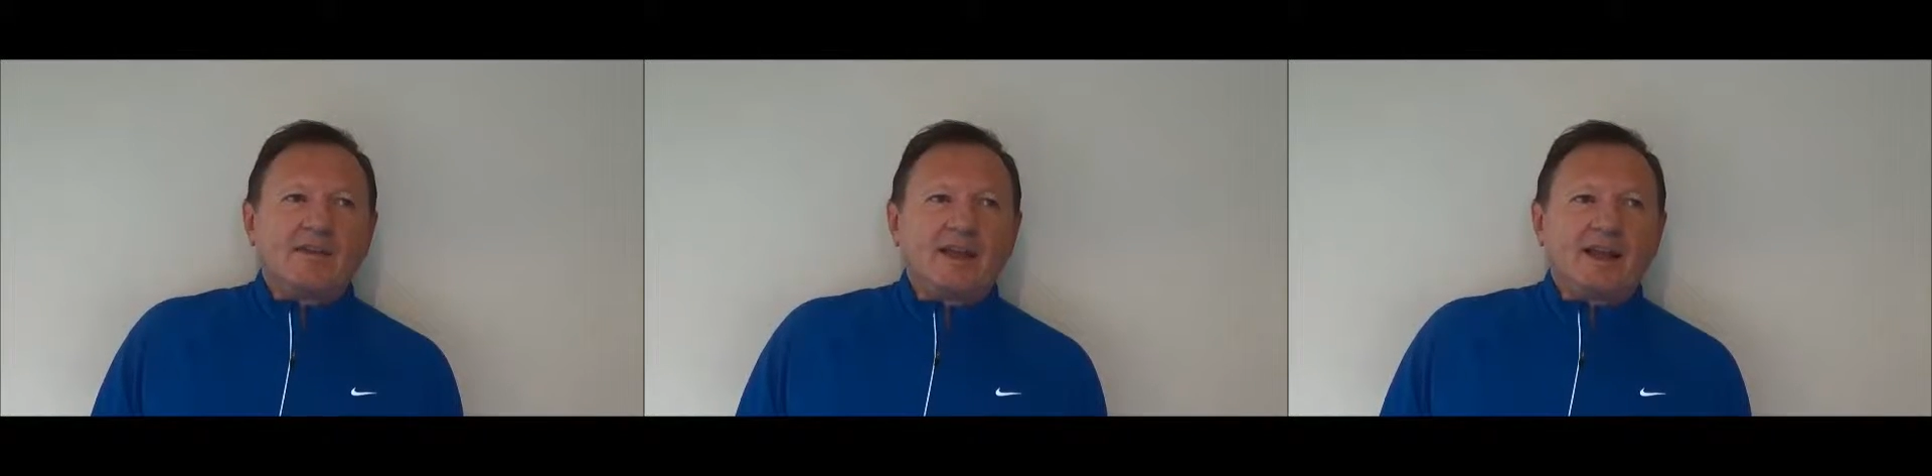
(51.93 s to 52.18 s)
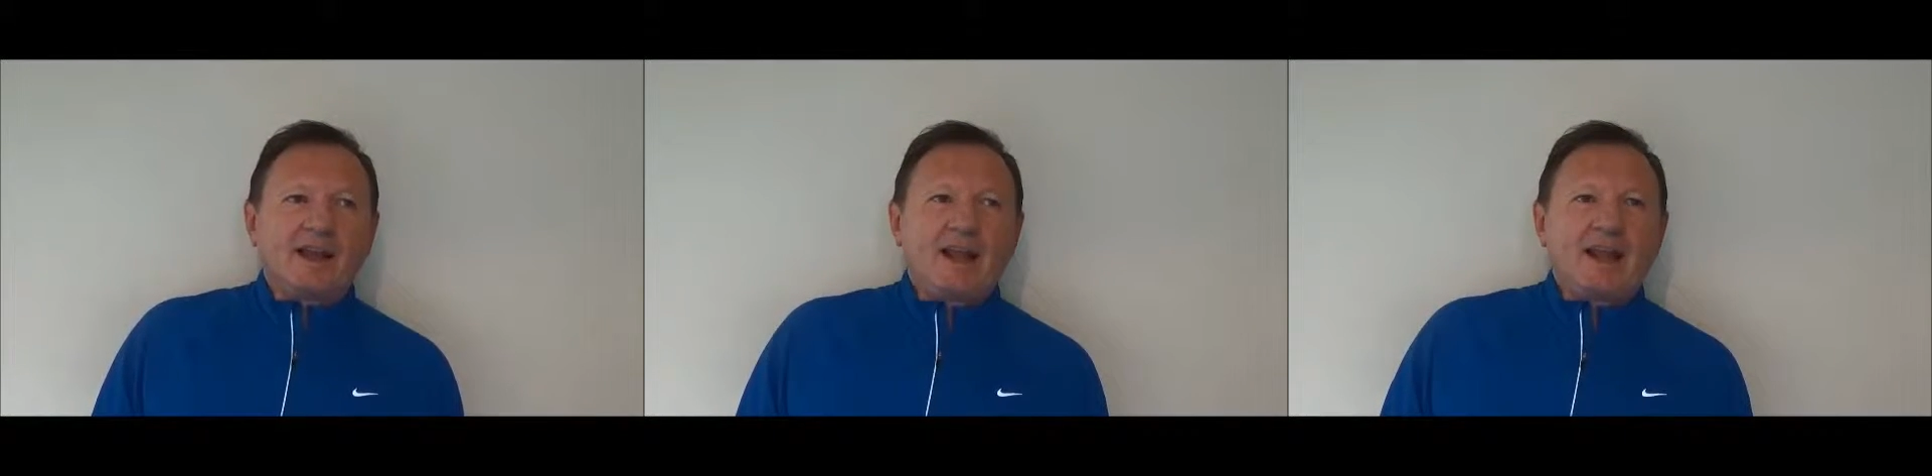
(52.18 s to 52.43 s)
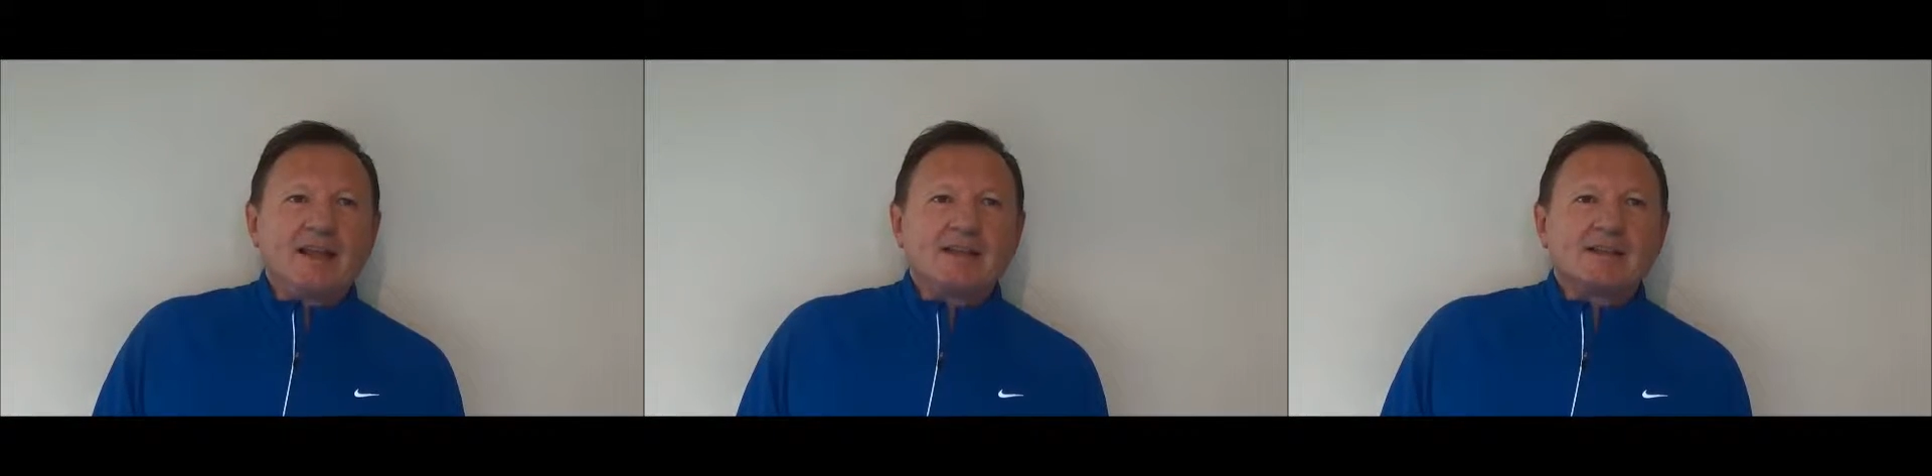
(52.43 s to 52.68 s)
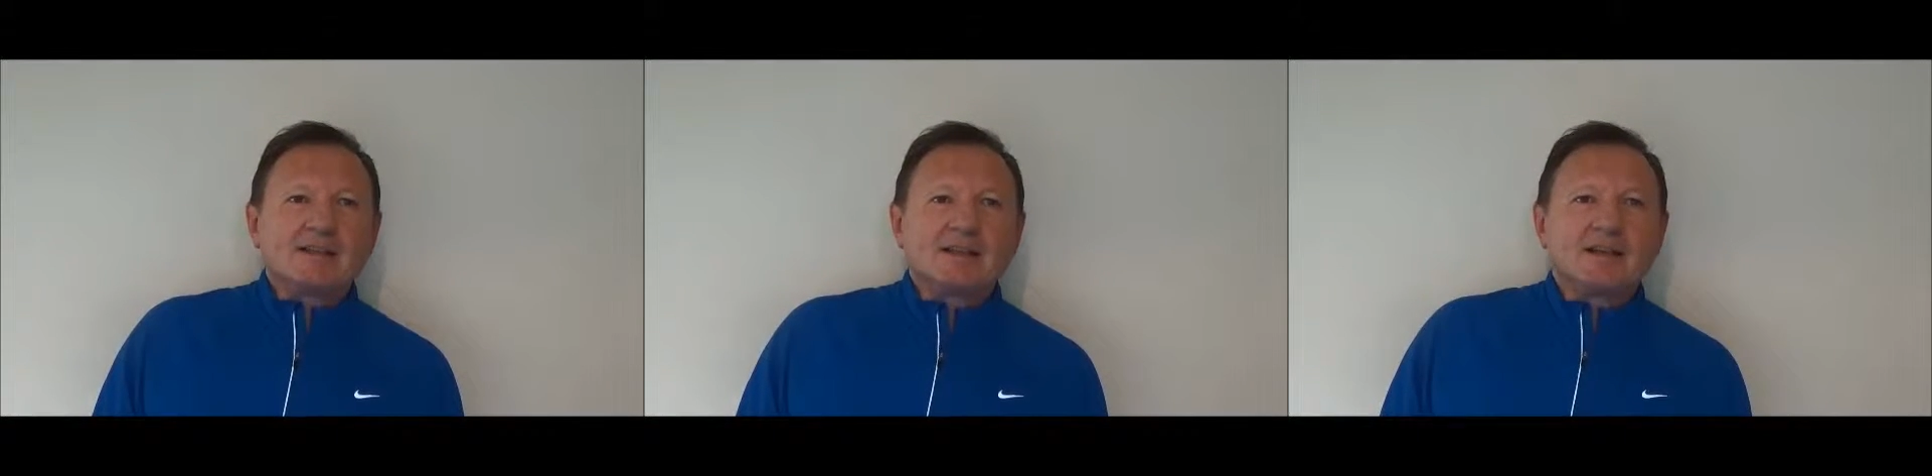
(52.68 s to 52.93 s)
that
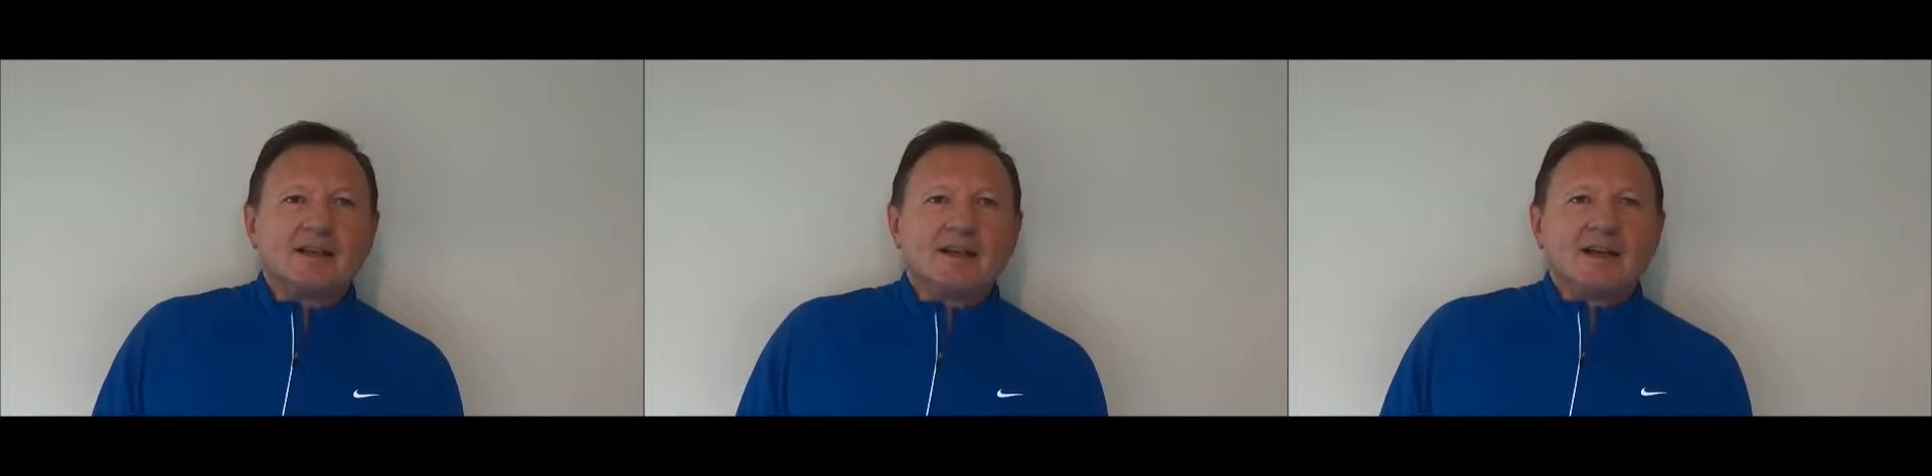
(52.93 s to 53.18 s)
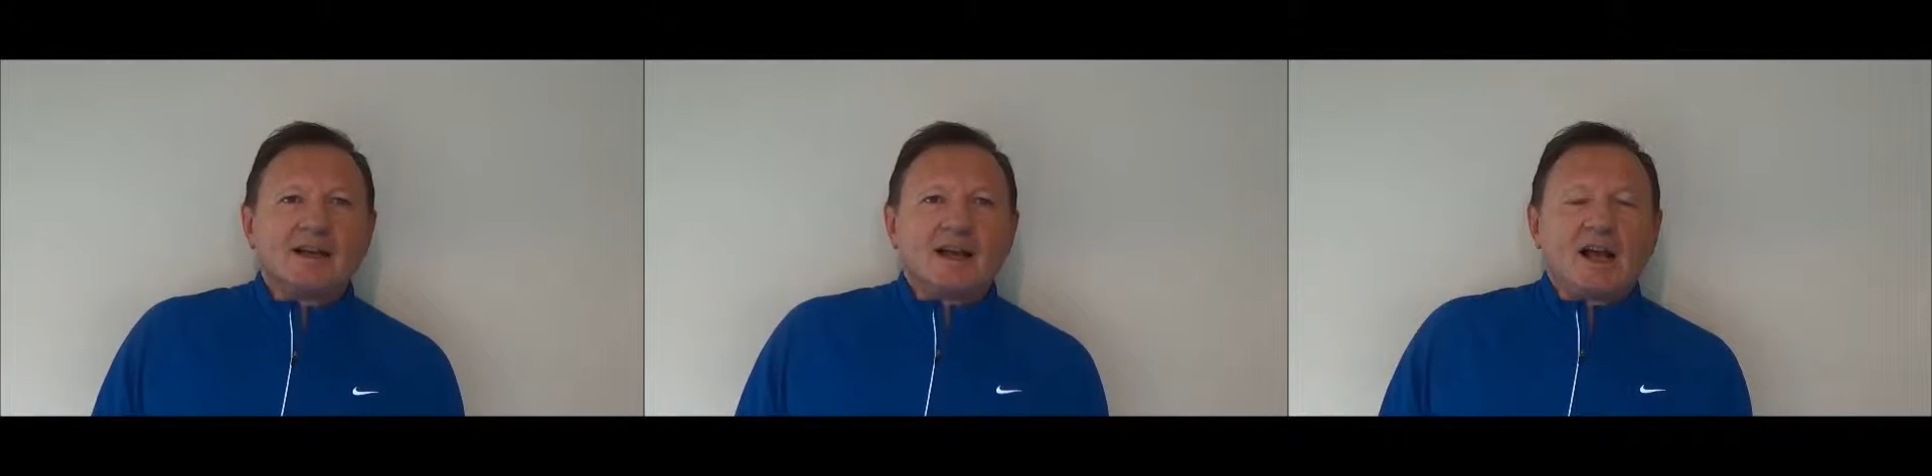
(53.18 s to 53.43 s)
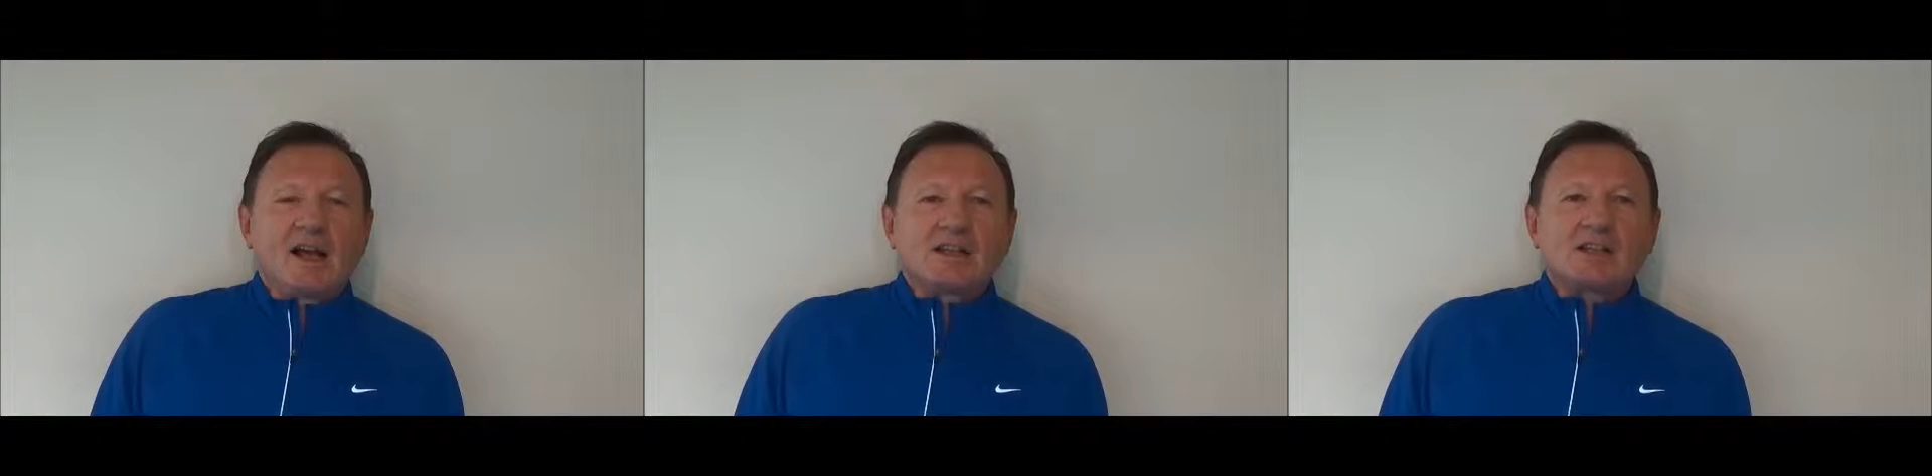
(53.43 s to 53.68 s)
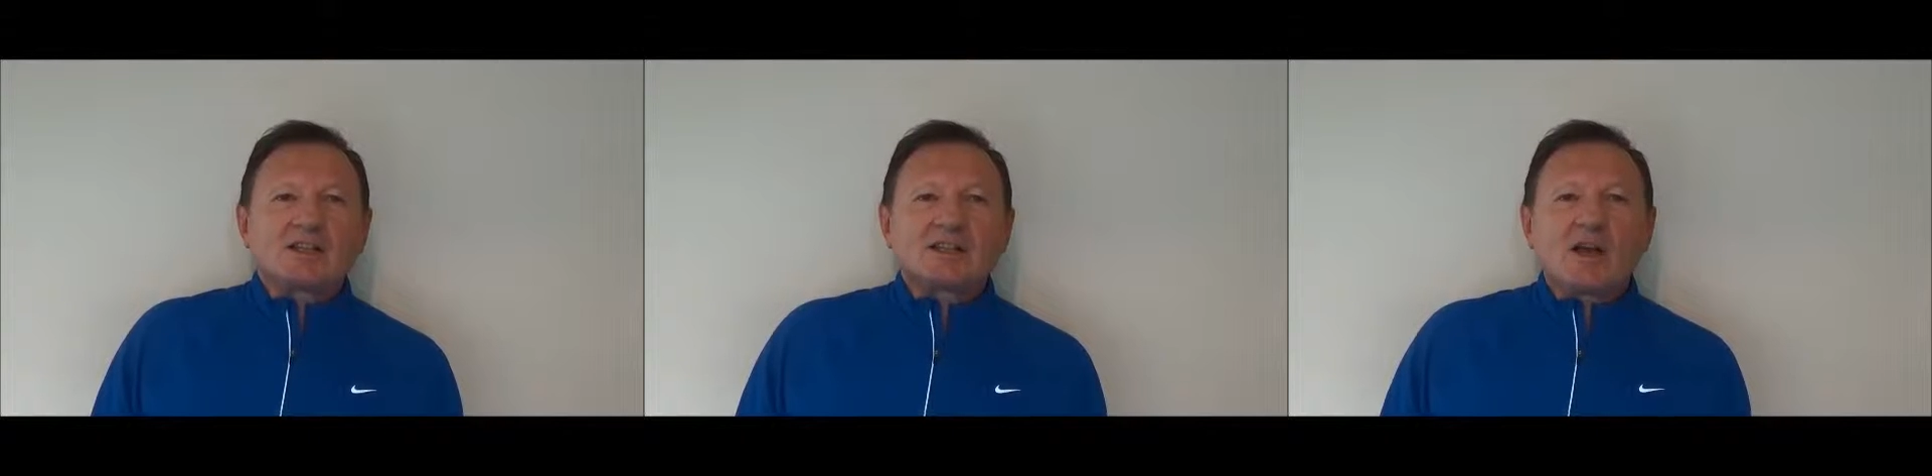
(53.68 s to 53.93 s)
is
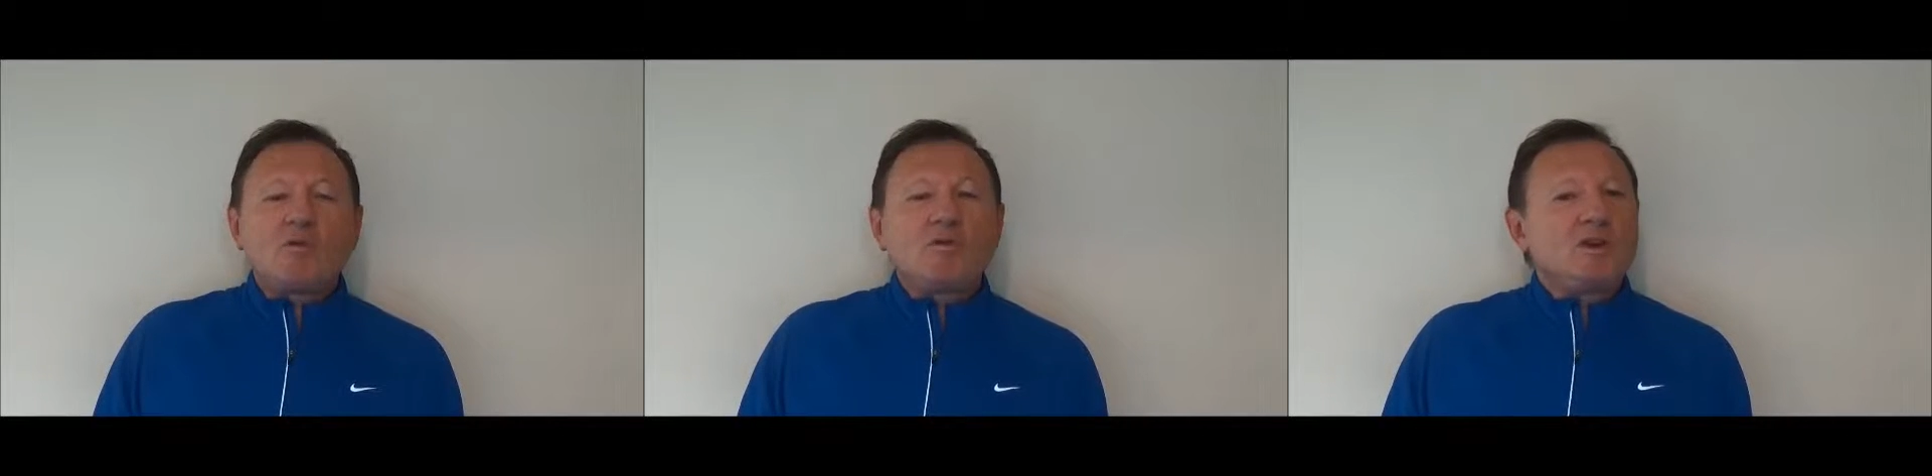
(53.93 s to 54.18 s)
so